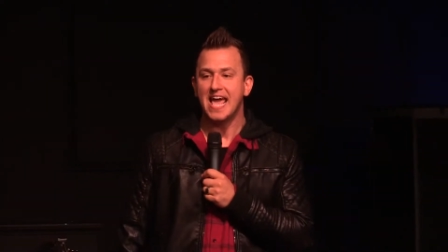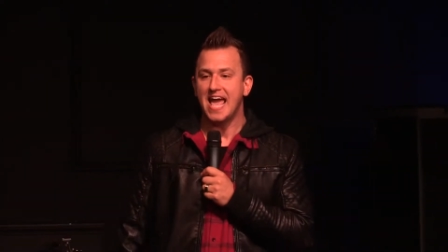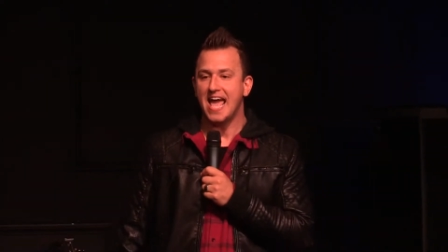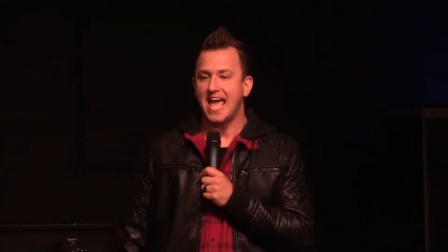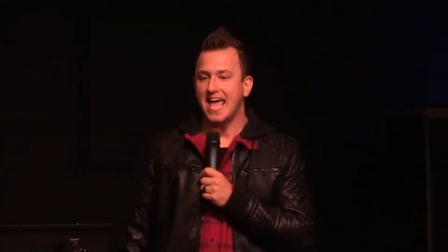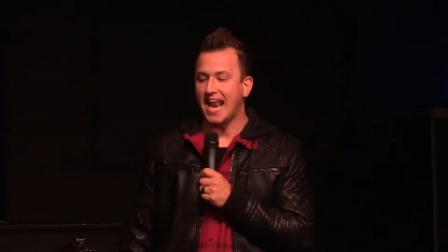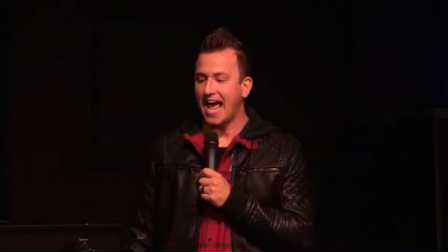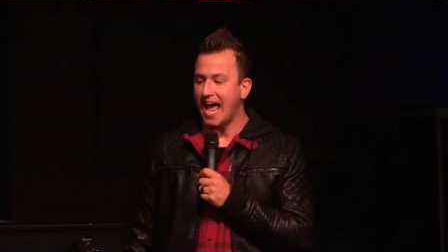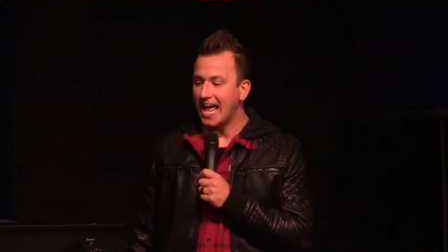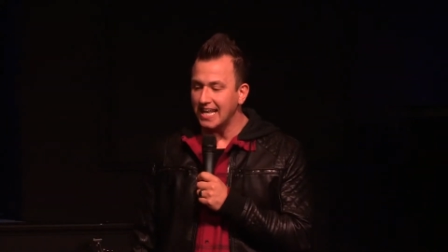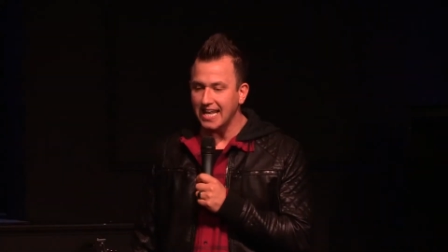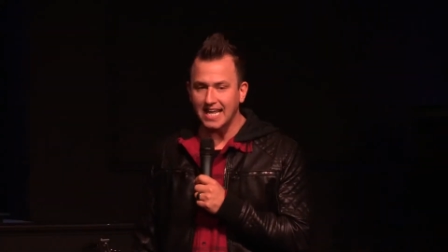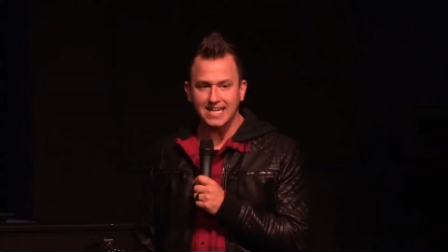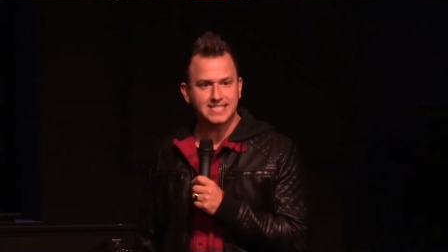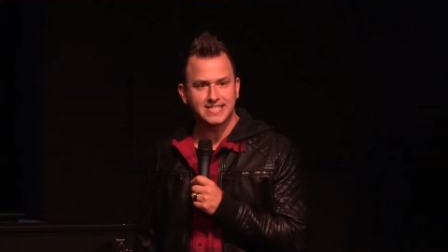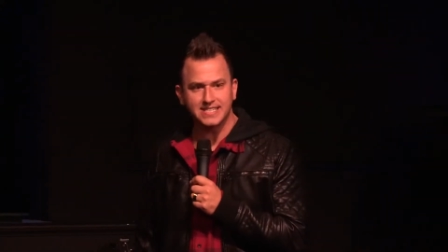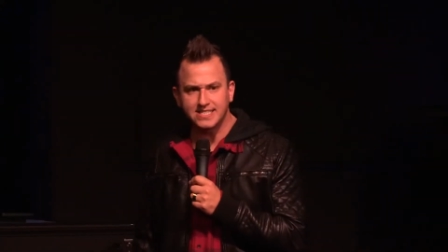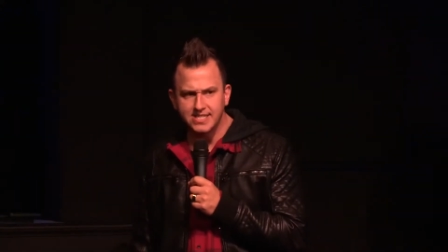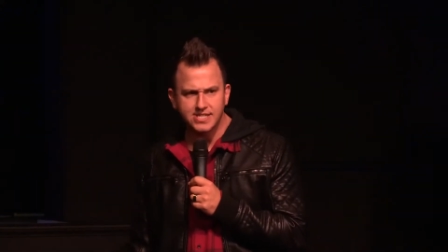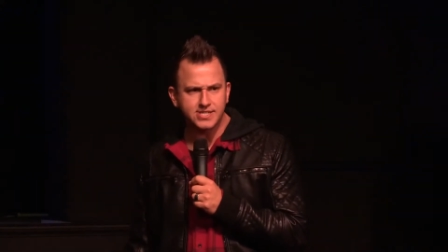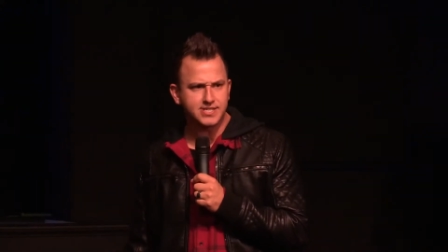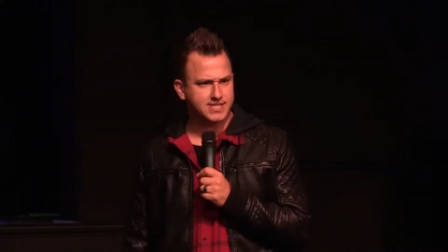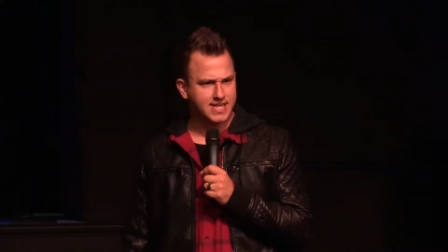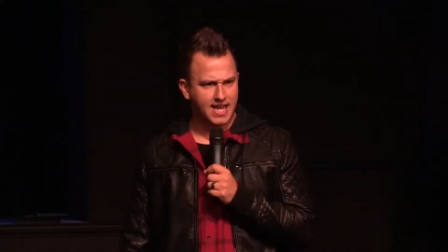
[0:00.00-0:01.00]
and I like to
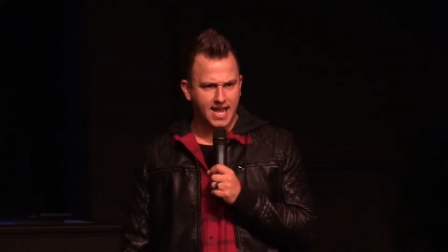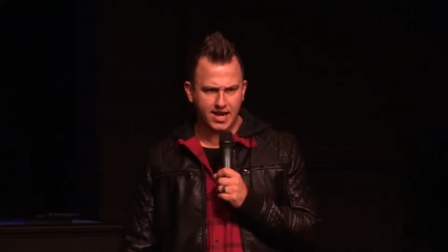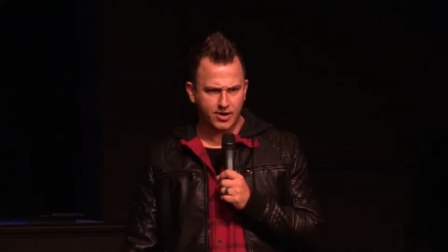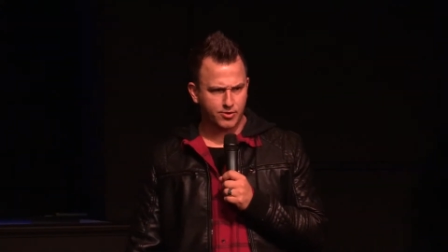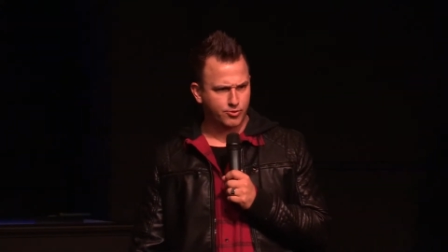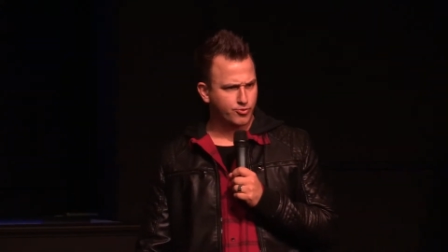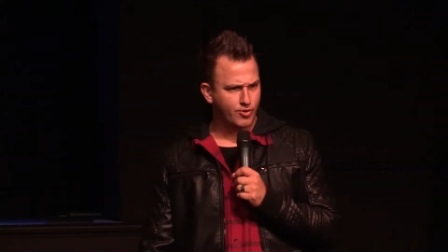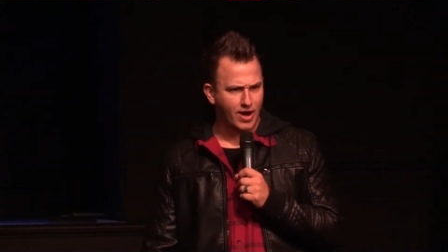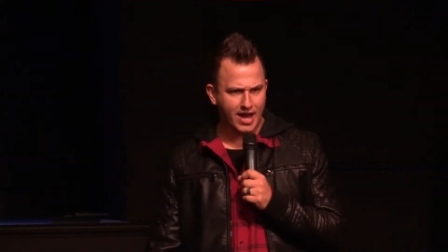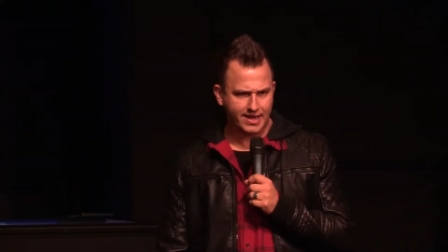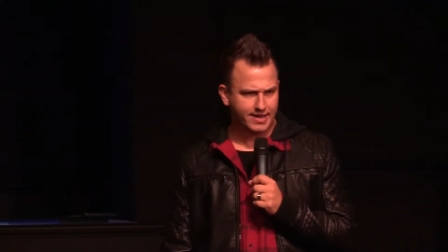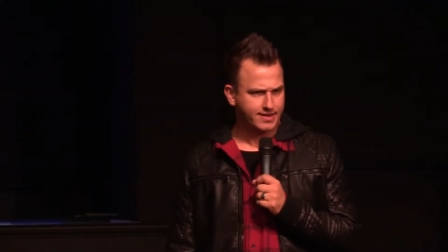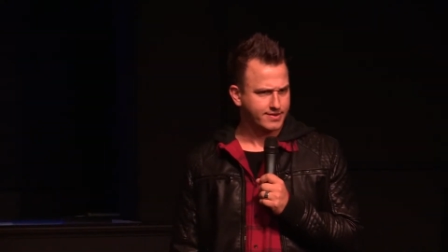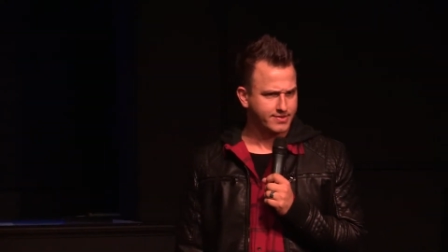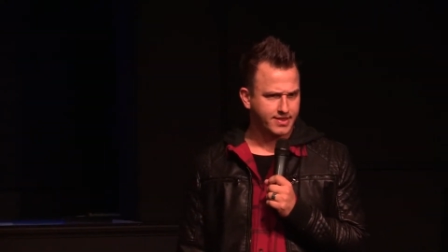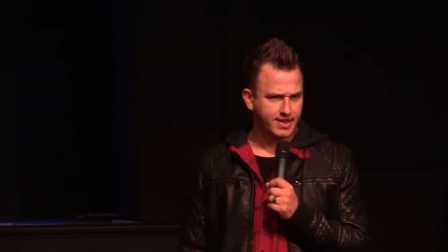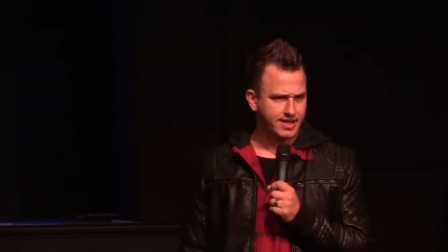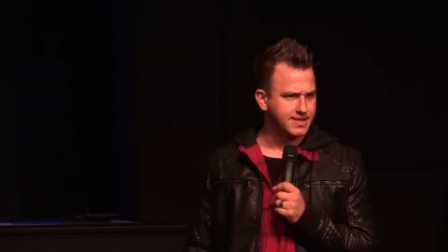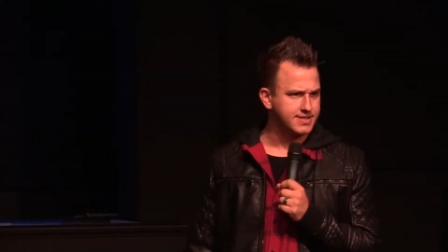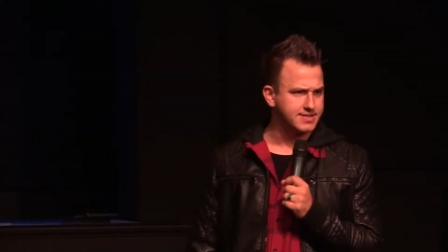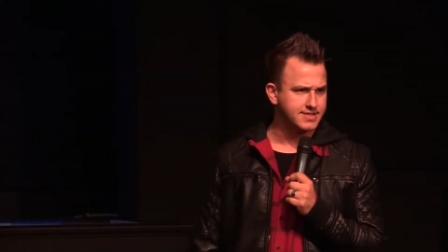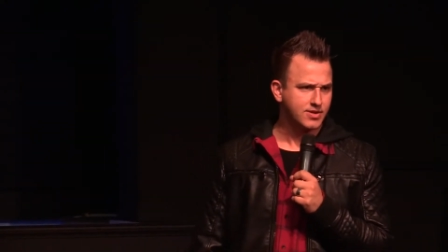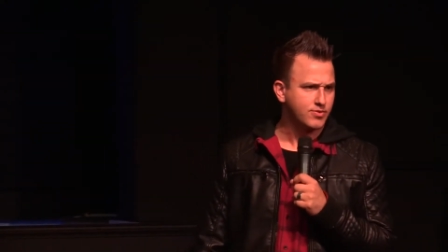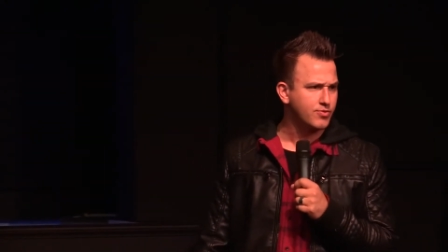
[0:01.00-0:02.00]
just kind of wreck
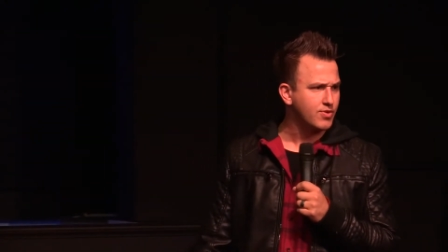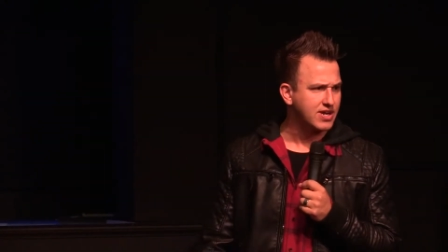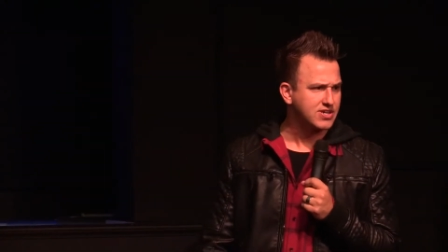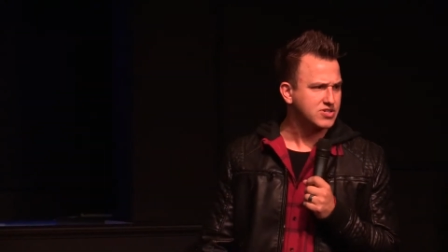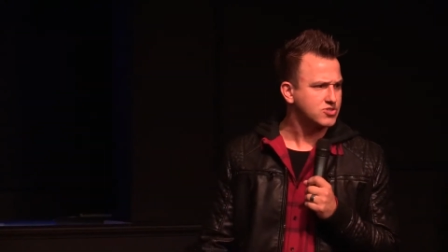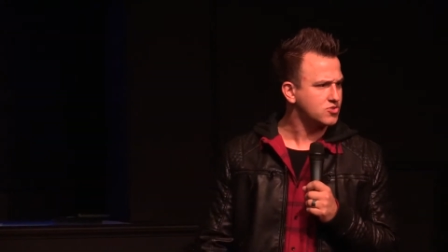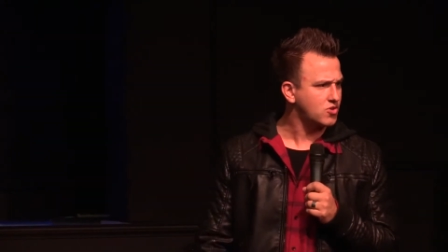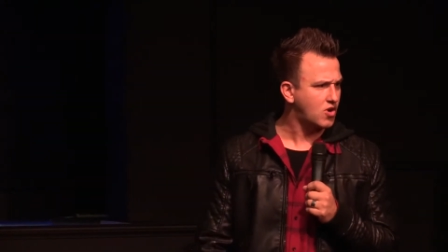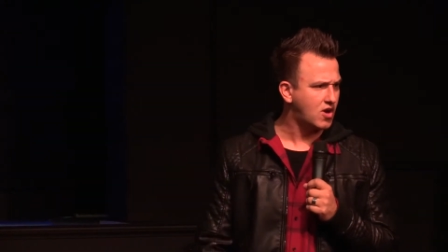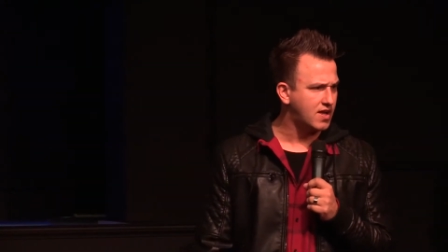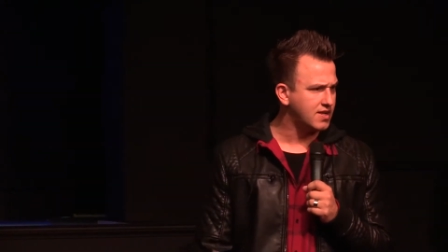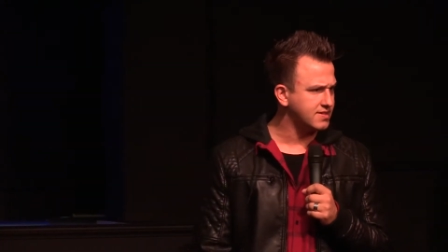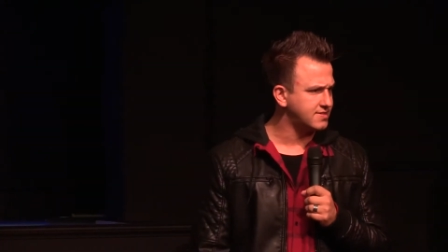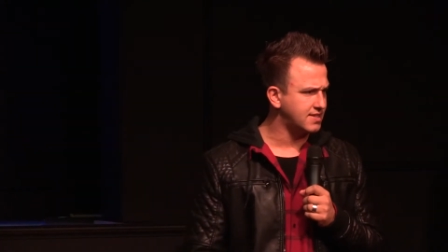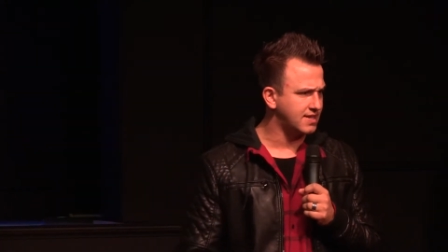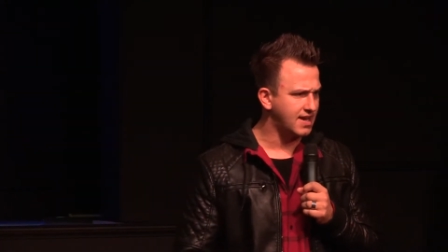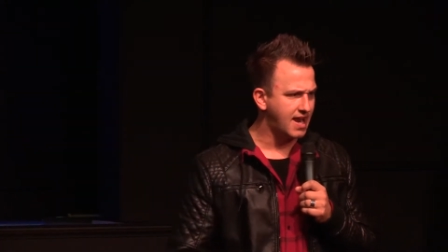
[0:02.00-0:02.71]
things in restaurants,